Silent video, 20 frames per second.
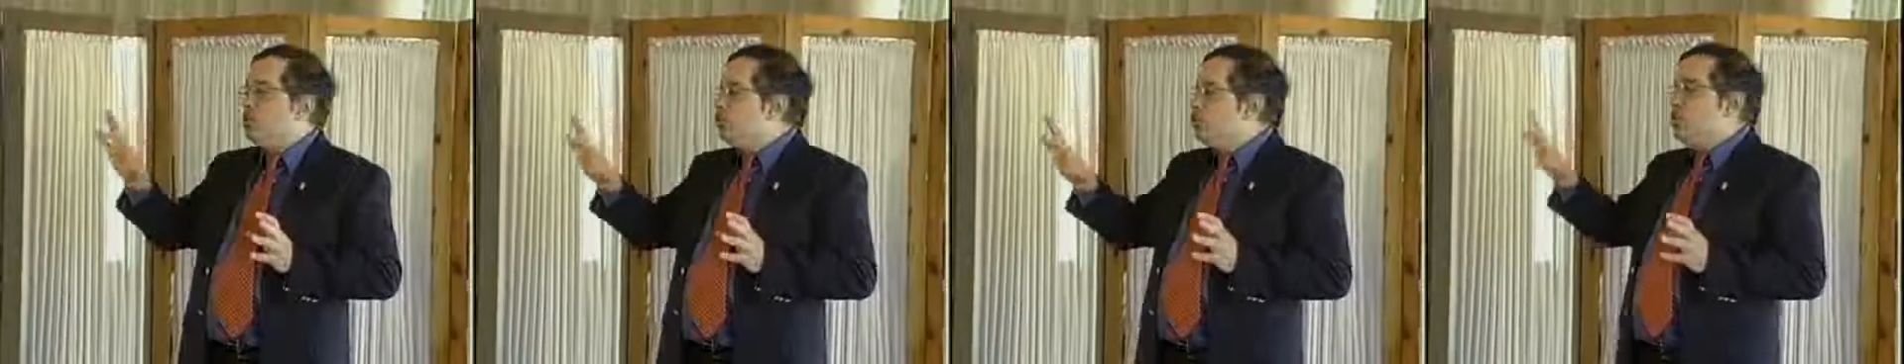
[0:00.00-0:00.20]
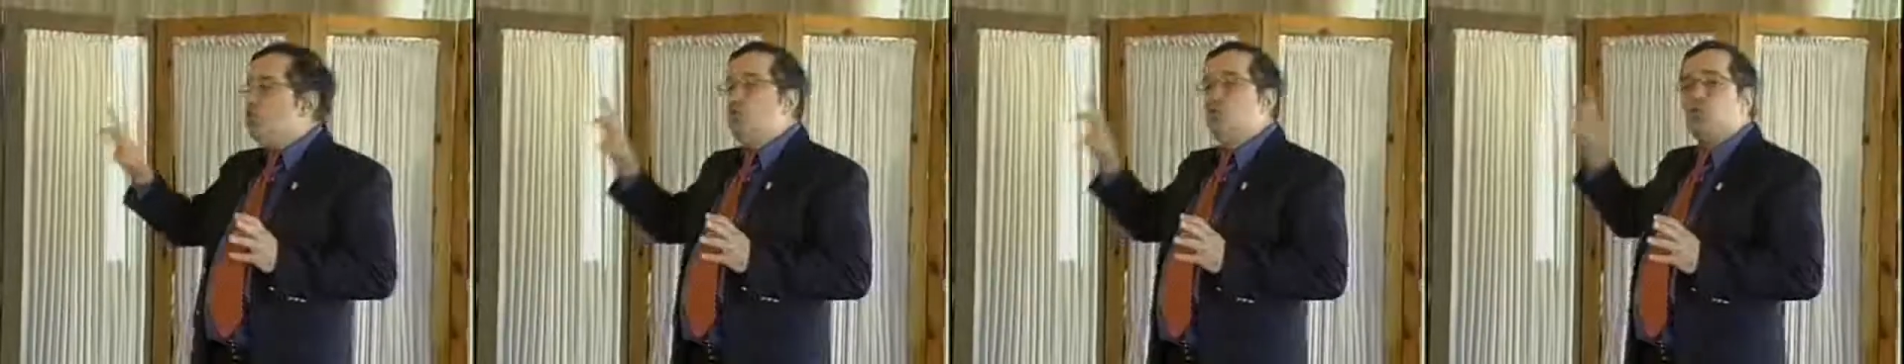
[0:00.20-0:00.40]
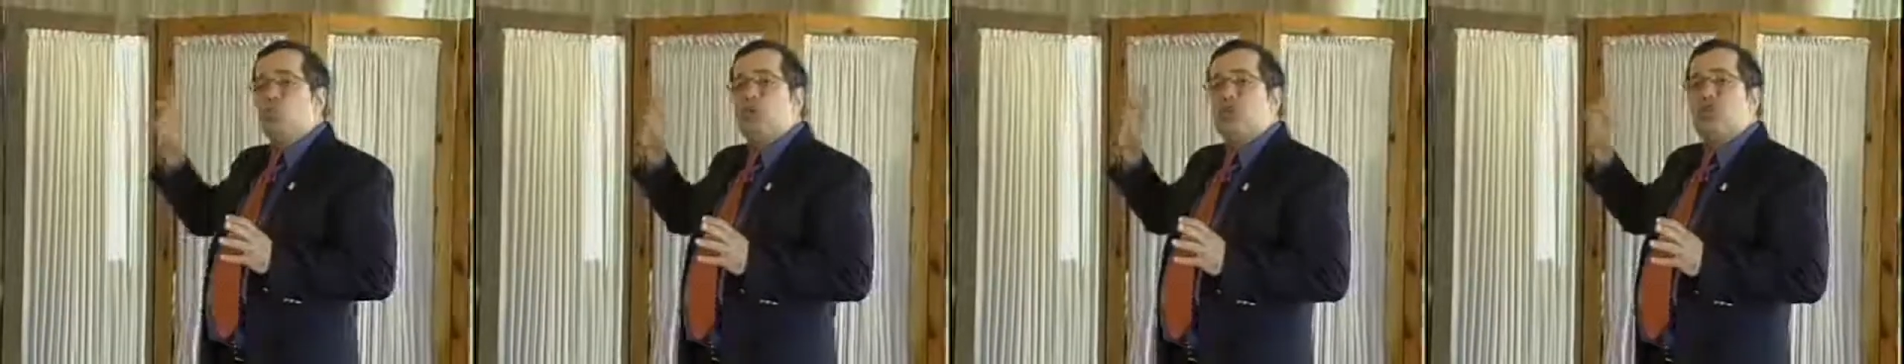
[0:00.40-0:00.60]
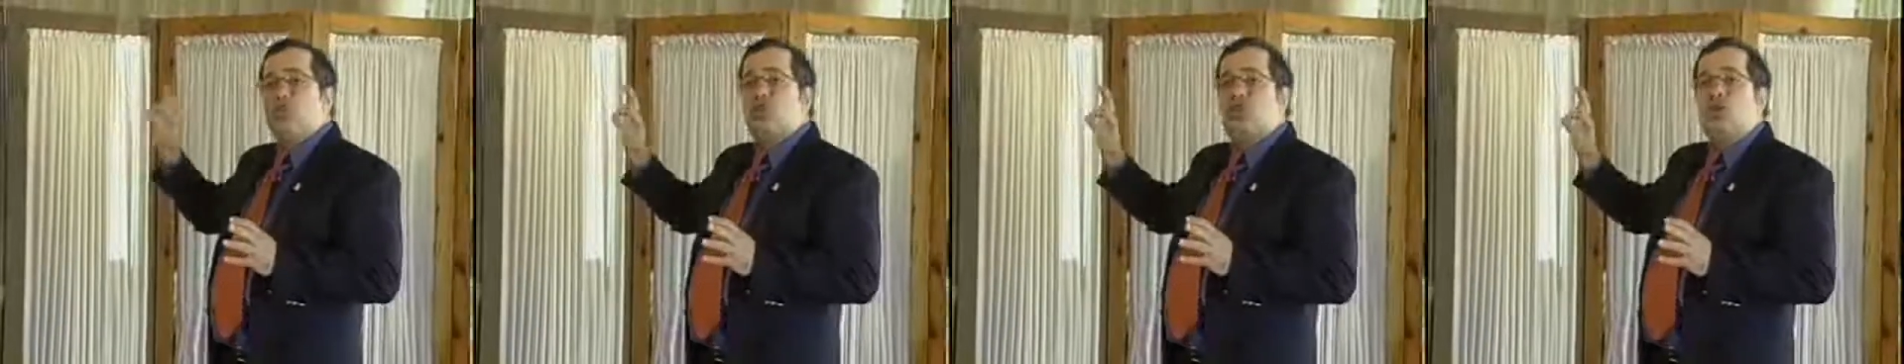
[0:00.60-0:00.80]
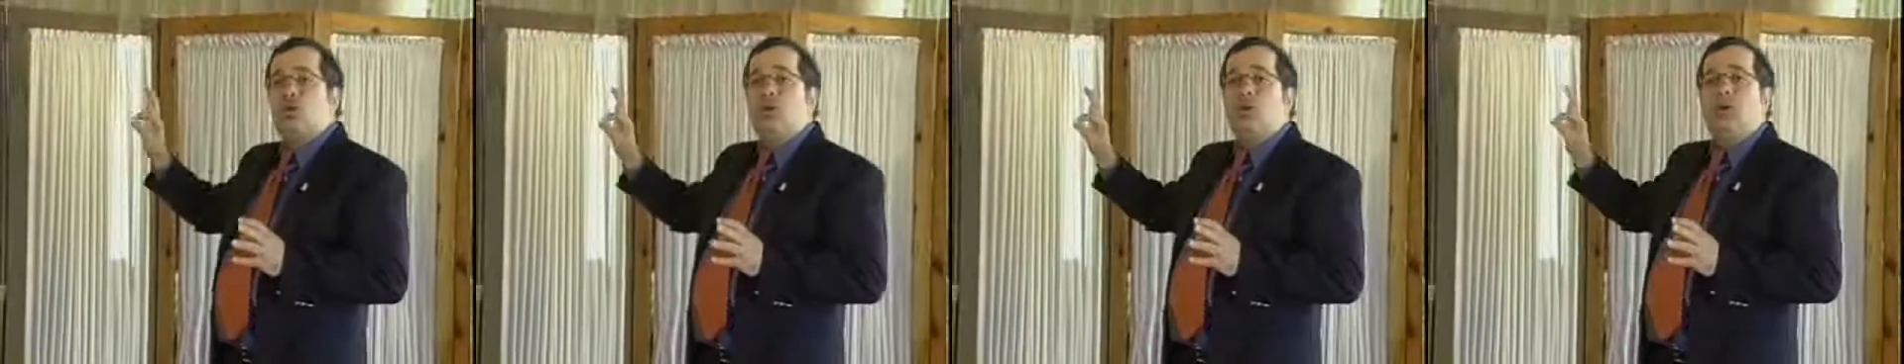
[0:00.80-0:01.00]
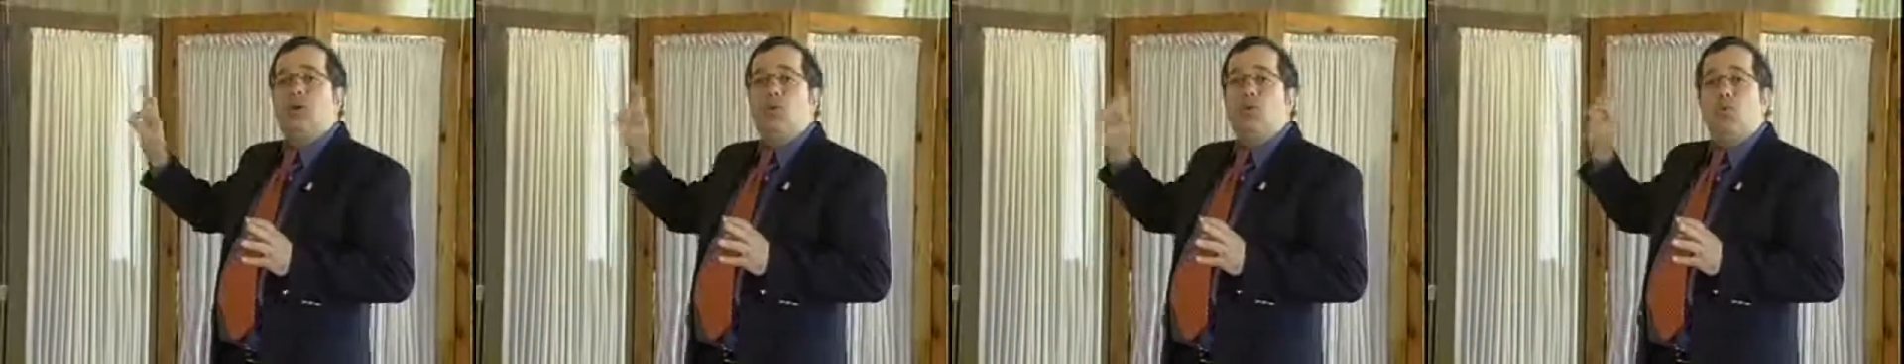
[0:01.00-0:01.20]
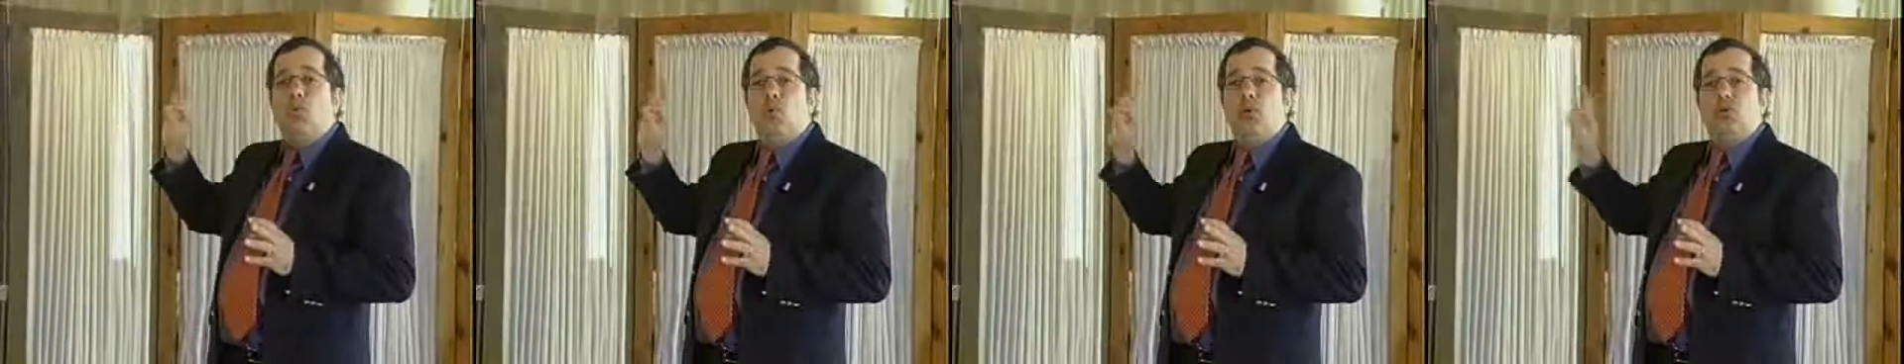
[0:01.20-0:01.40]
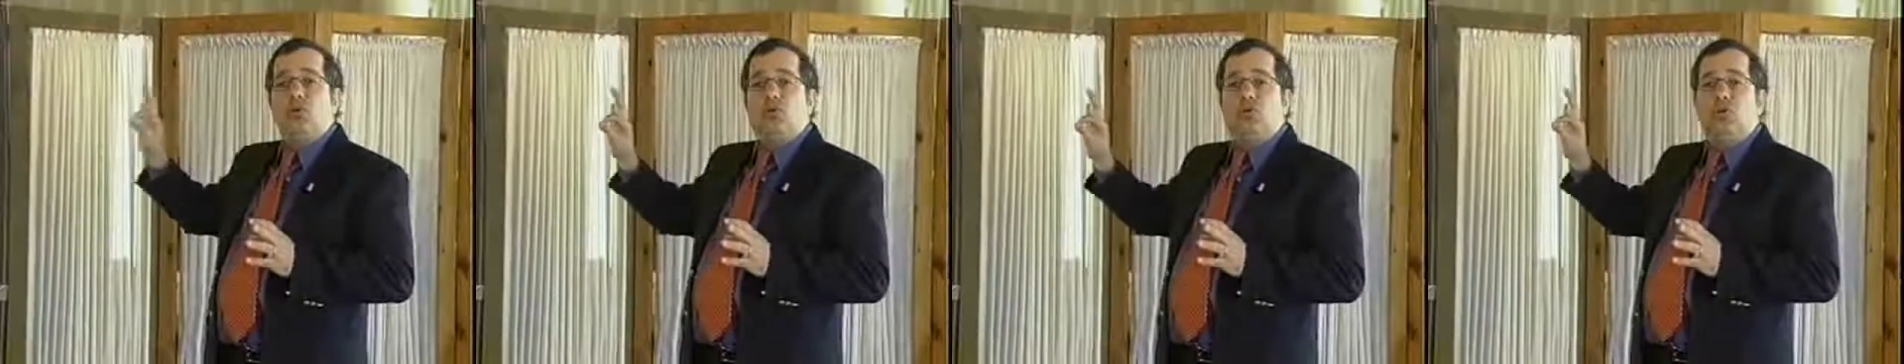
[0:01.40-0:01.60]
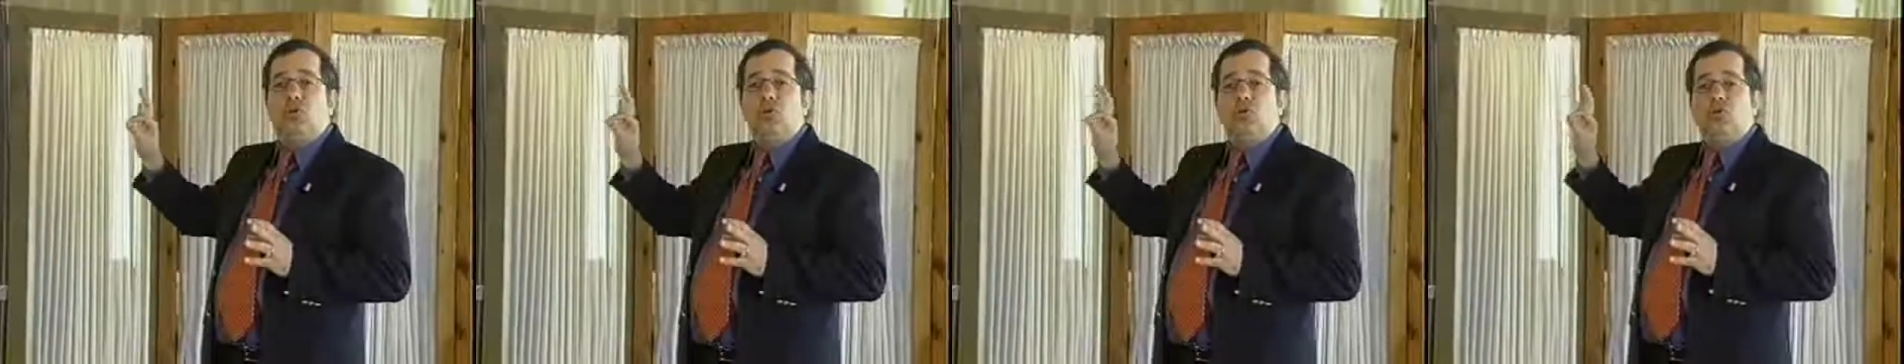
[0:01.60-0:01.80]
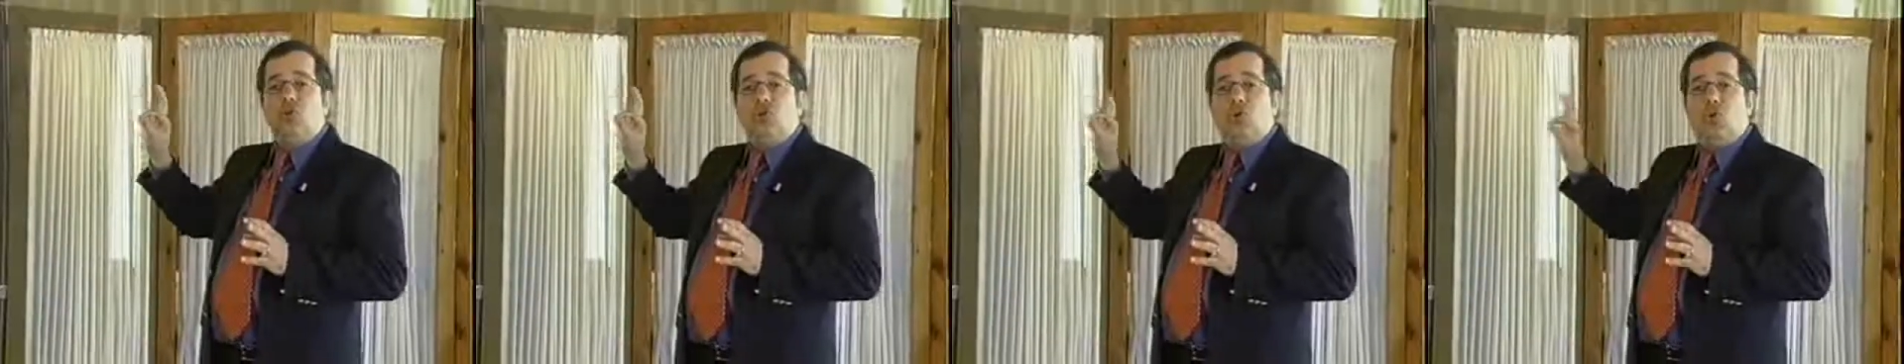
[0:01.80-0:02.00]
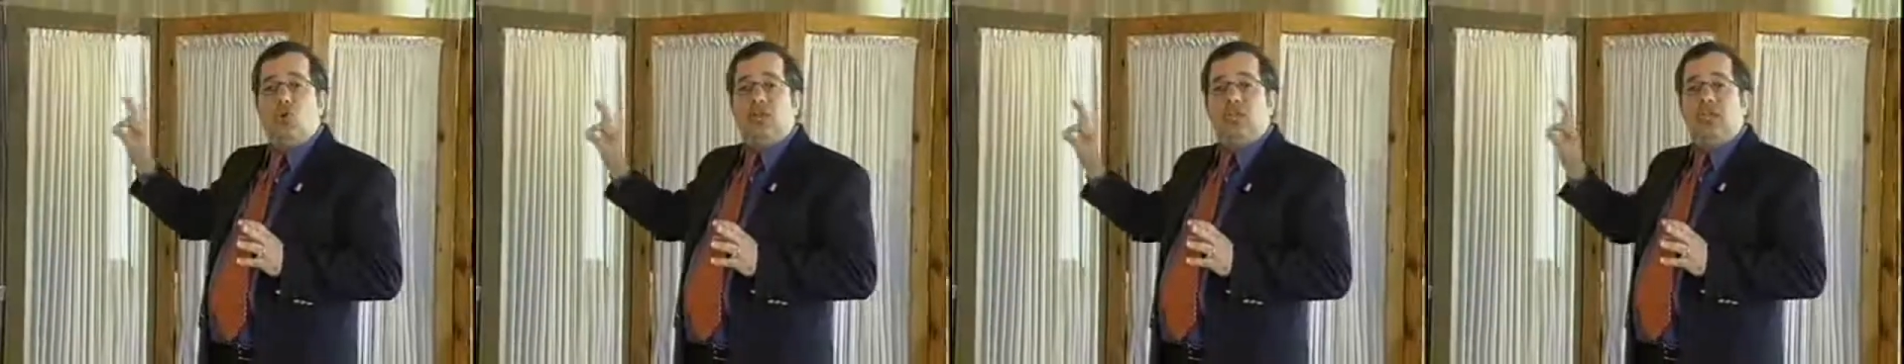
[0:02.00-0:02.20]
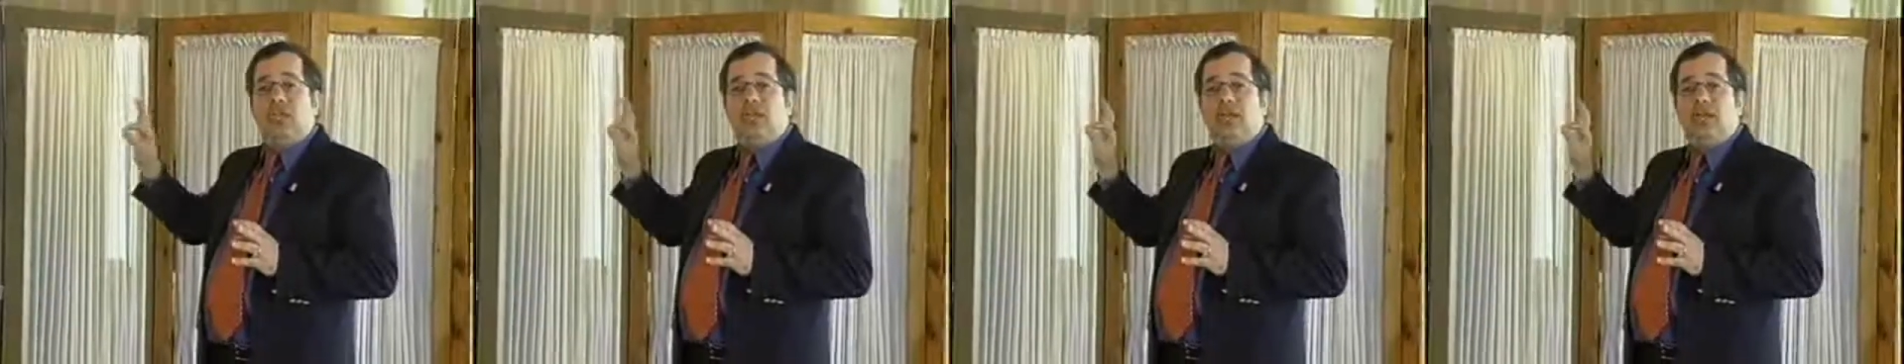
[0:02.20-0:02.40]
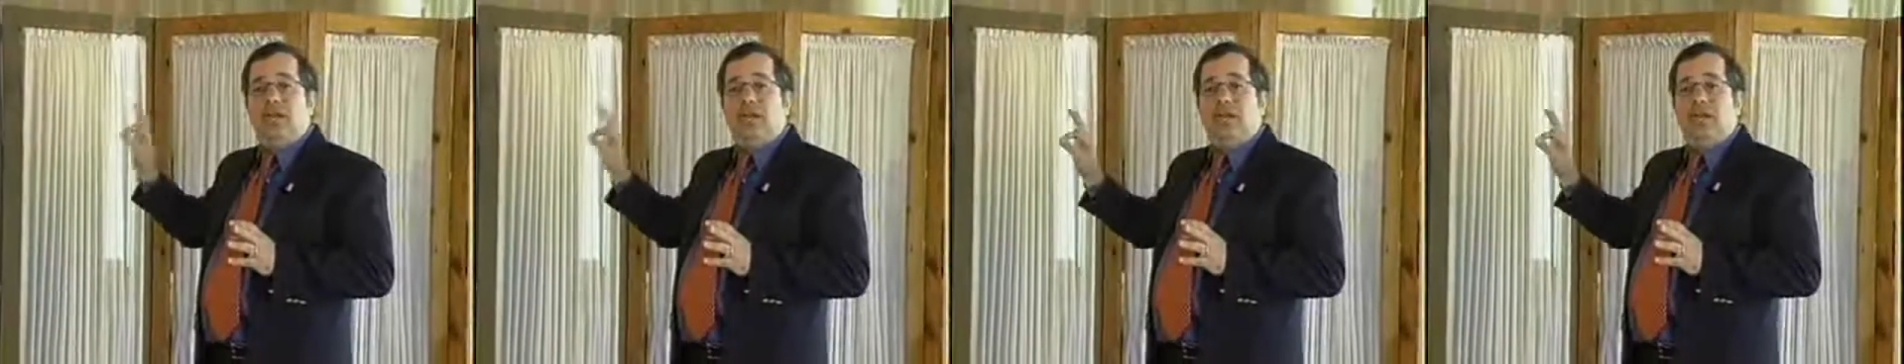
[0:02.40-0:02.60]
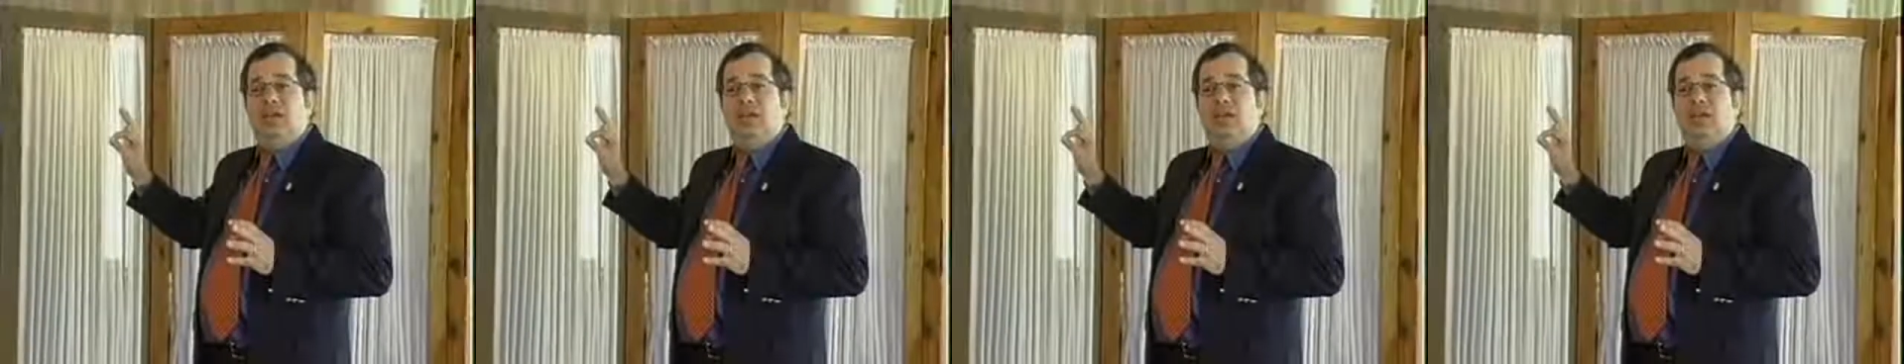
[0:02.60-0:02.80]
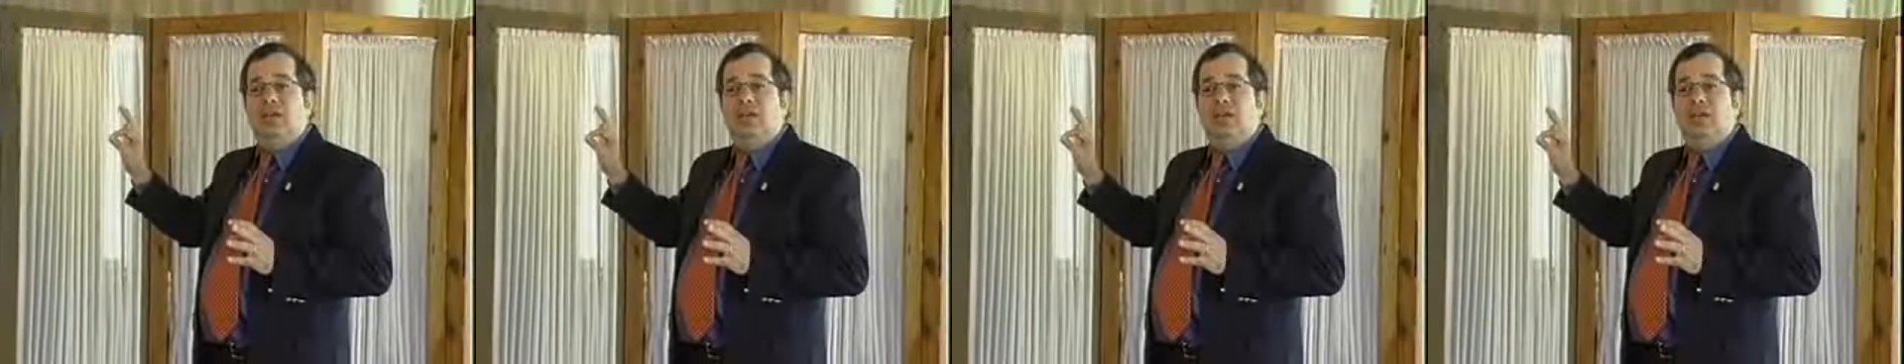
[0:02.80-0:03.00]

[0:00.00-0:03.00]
to Richer, Moister Chocolate Cake.